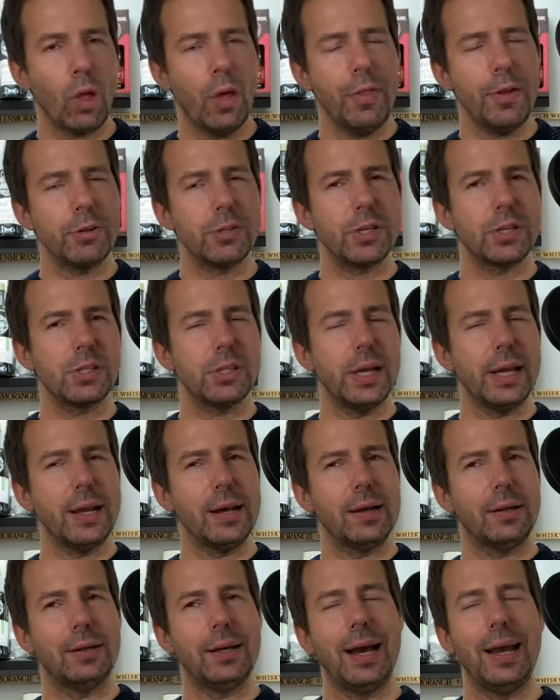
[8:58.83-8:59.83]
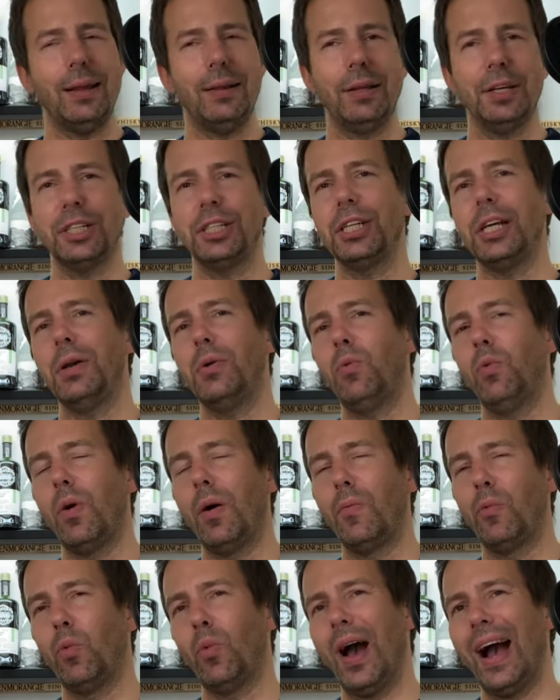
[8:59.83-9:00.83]
there's a slight Kleinlischi
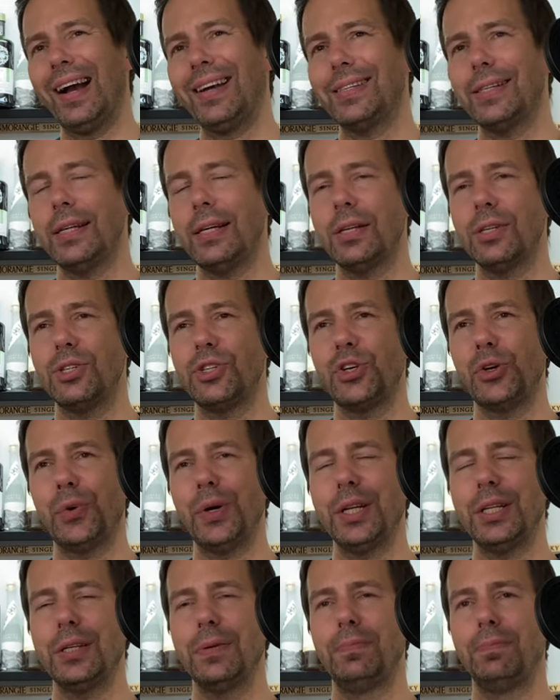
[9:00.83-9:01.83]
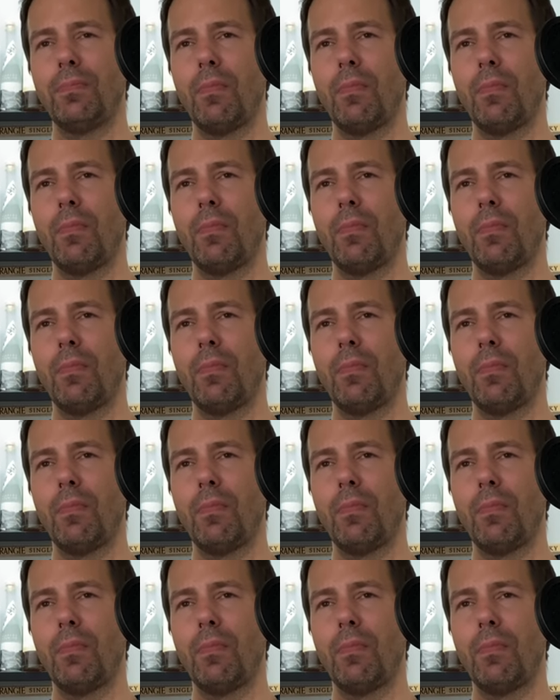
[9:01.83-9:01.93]
waxiness to it.